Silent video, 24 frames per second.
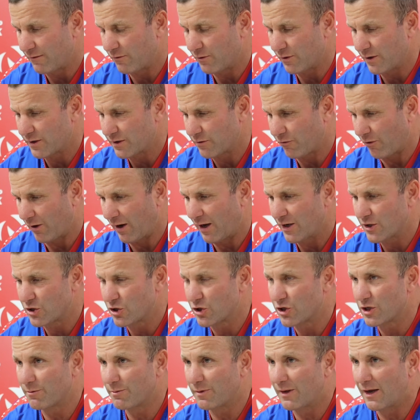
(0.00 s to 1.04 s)
There's a
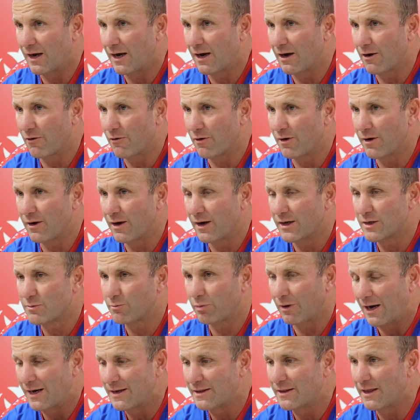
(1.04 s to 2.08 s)
relationship there, and he's
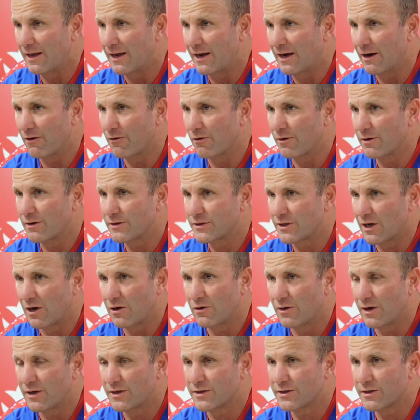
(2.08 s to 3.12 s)
played there, and so
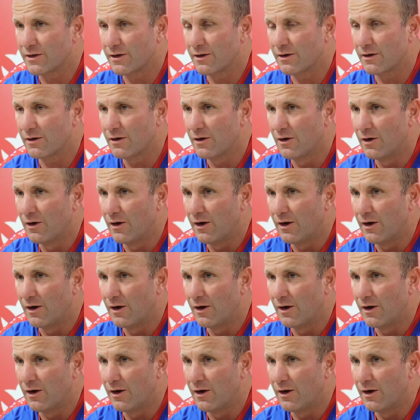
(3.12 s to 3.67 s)
it's when